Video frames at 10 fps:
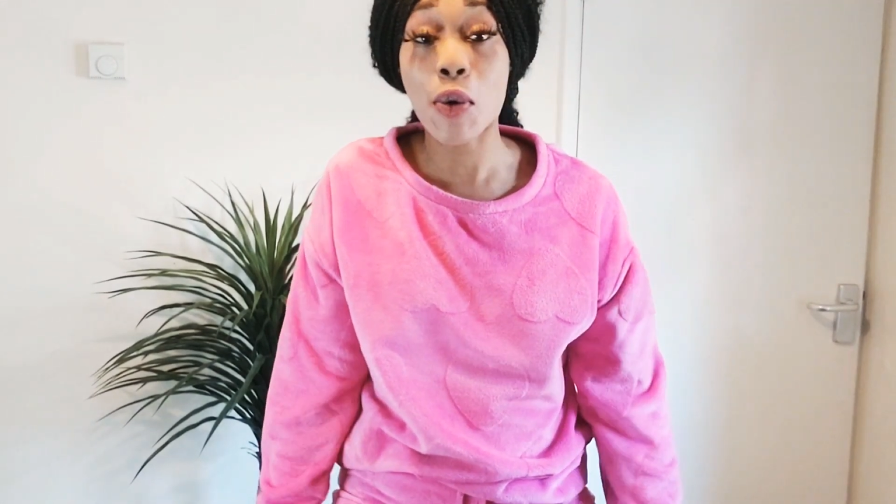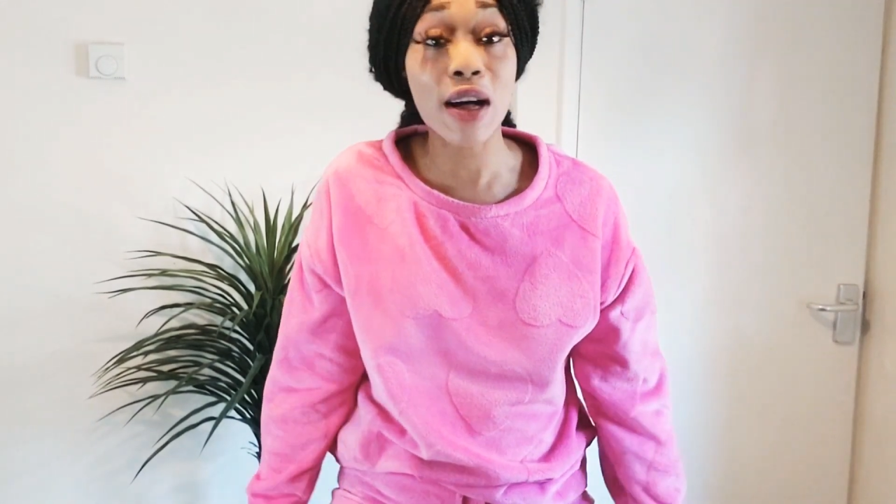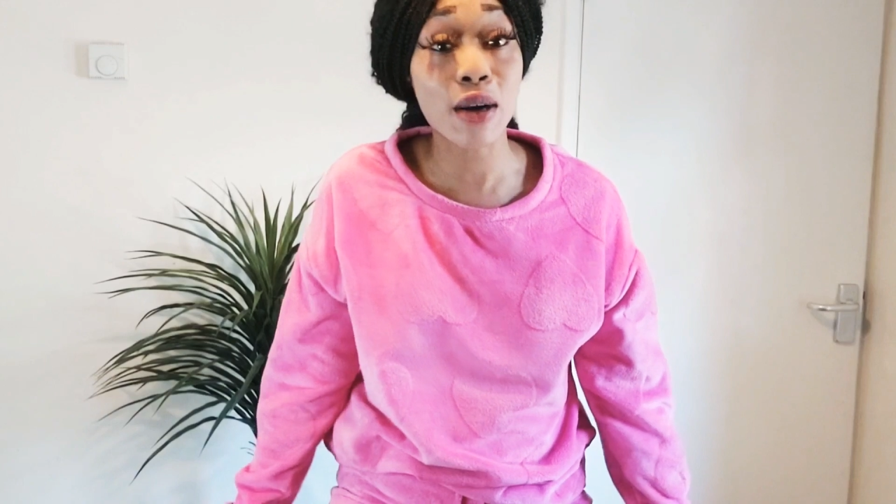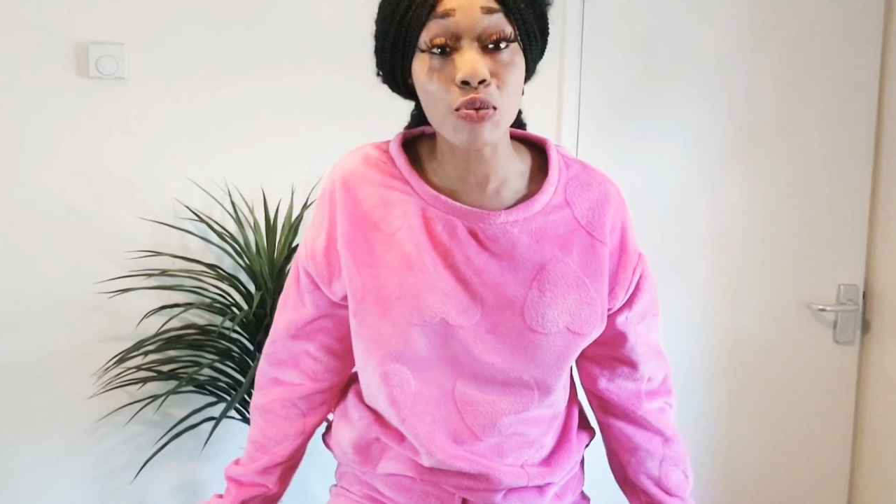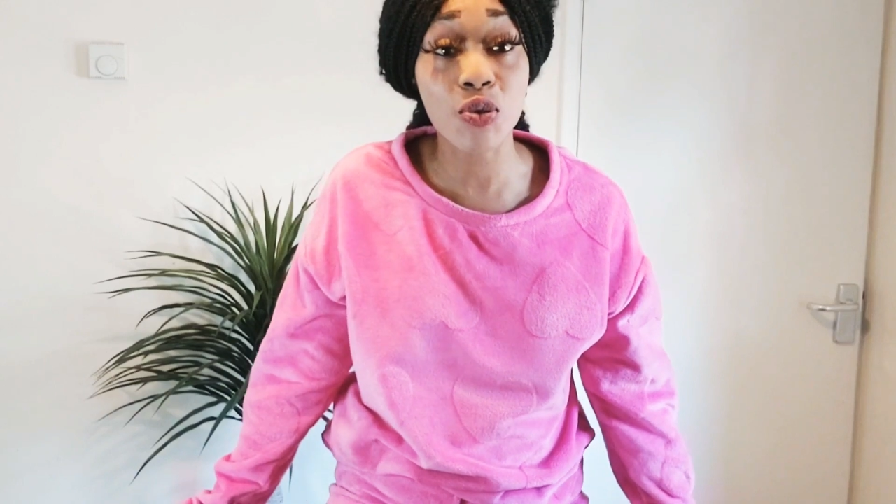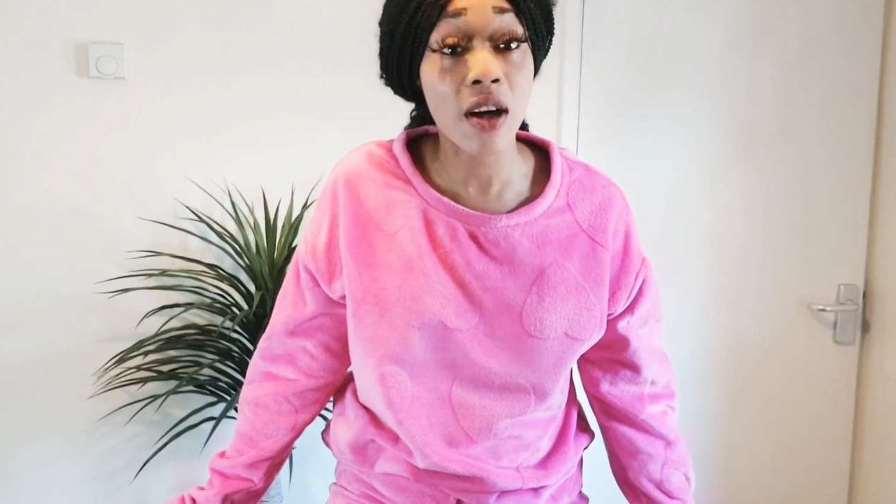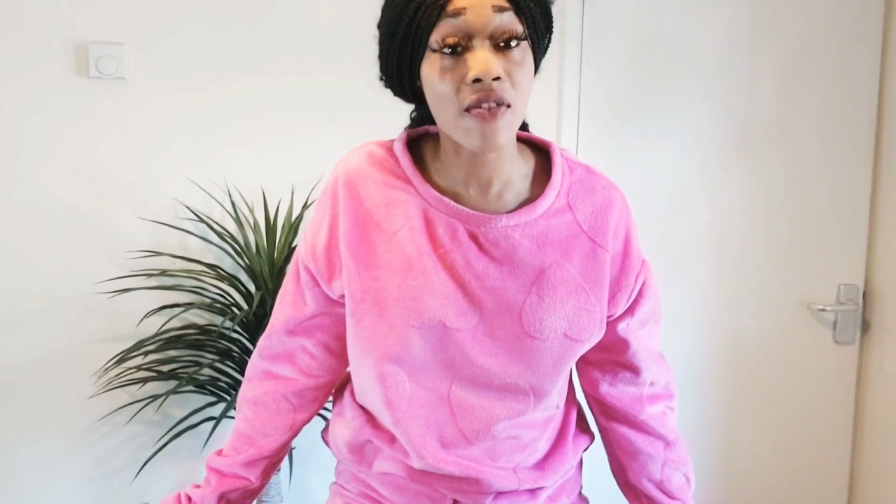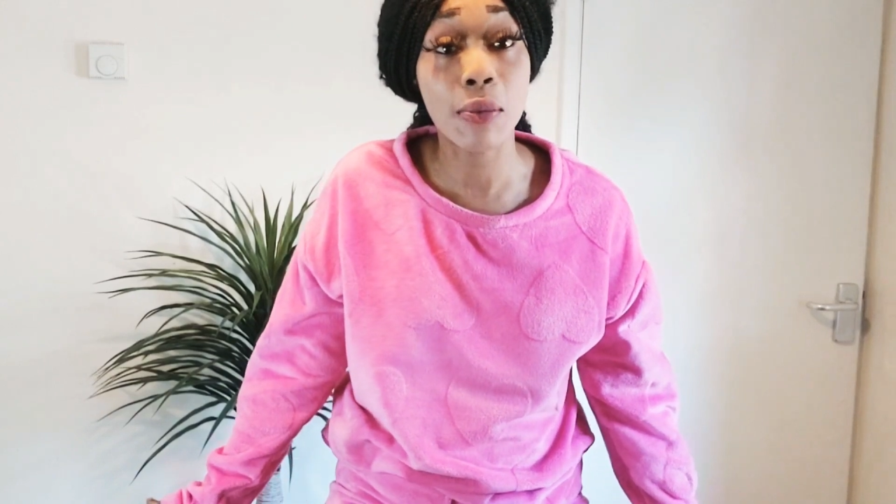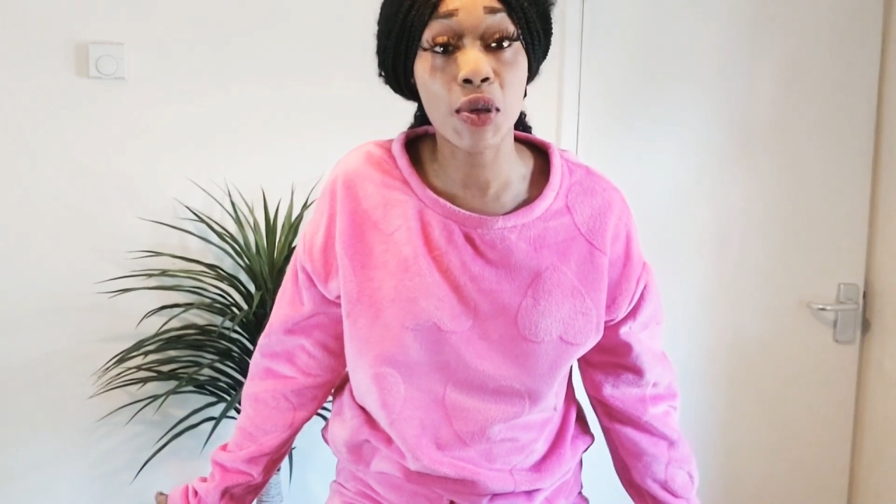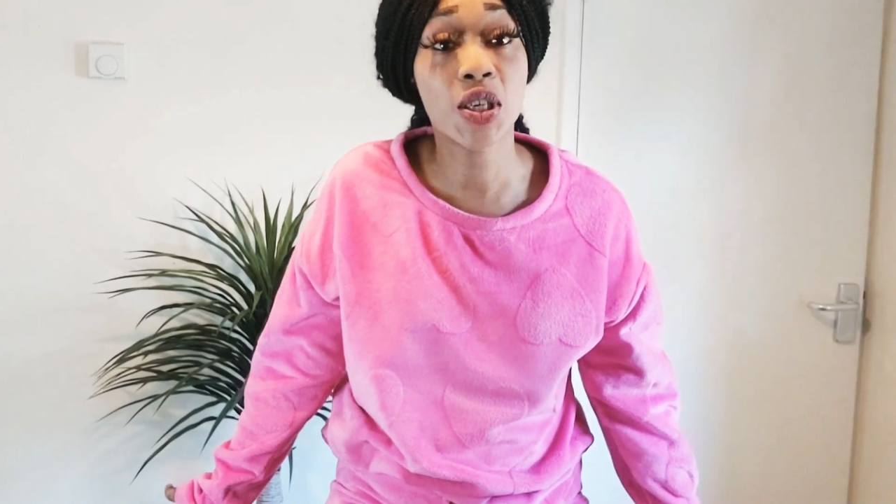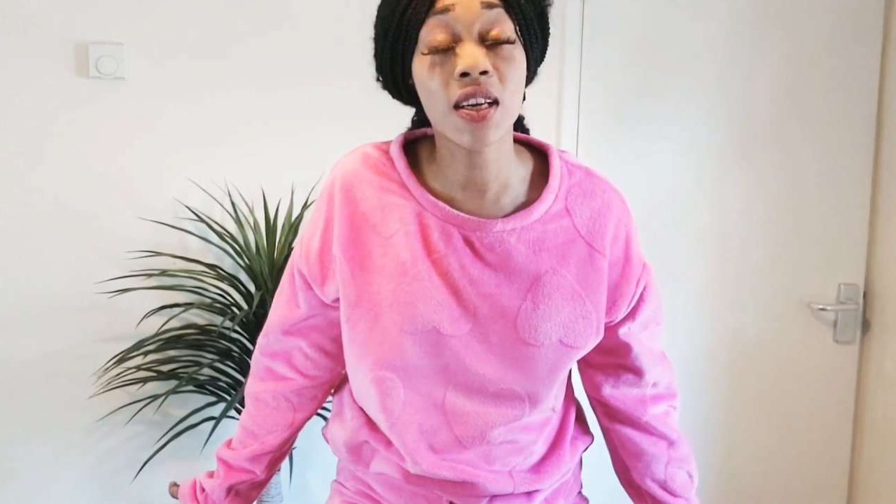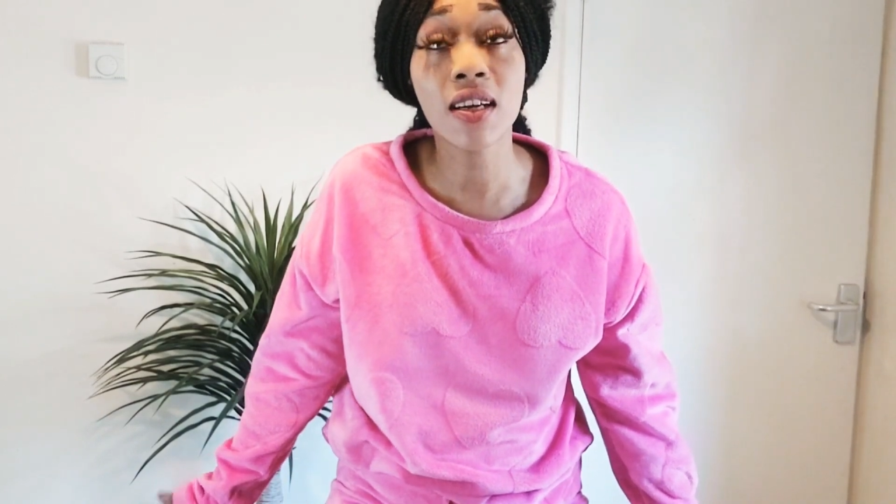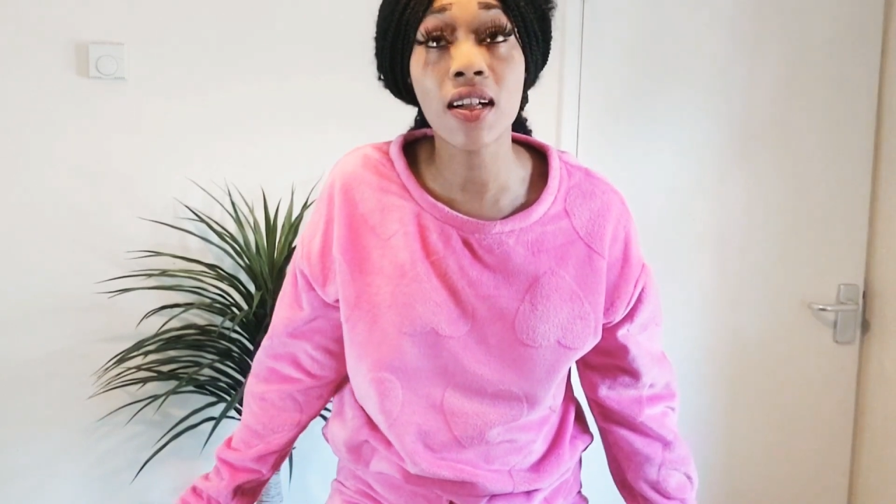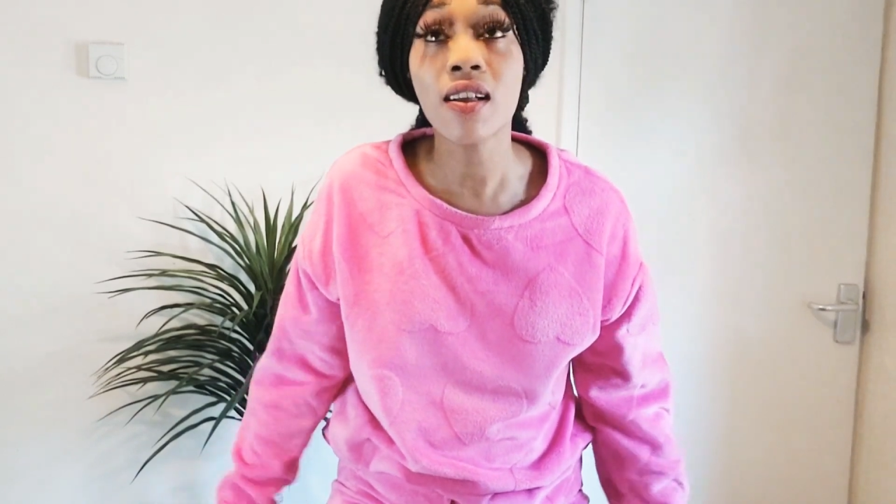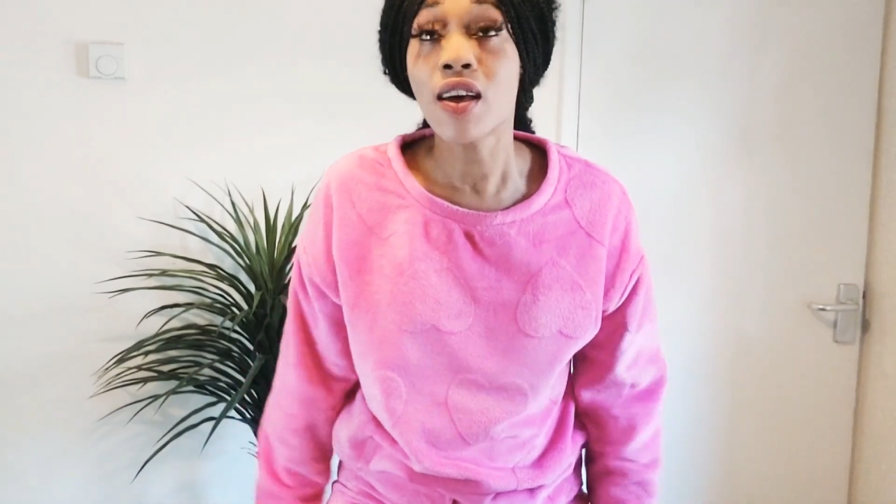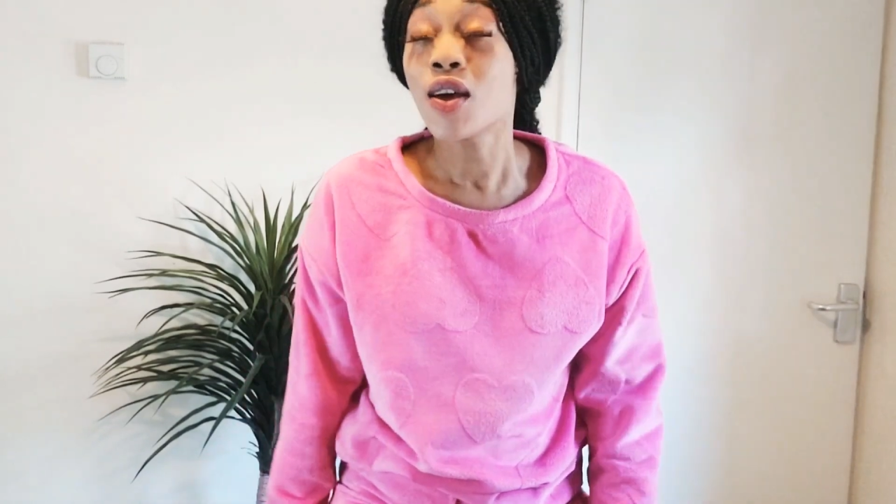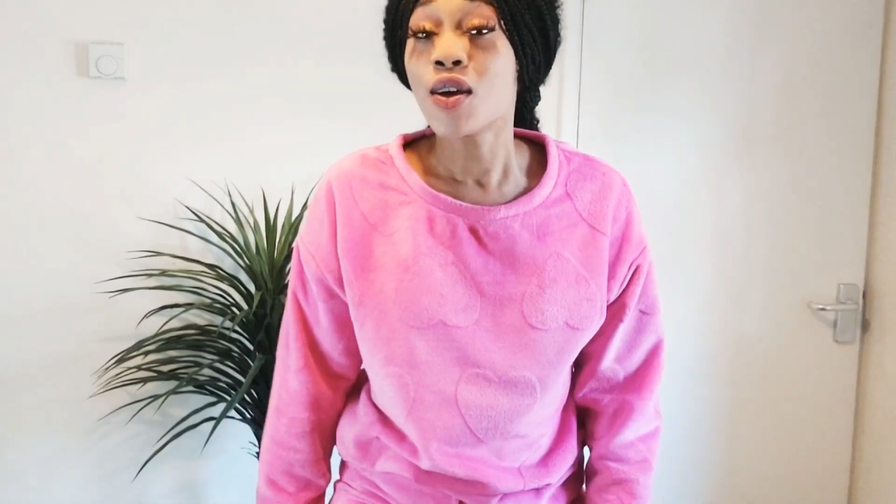welcome to our family channel.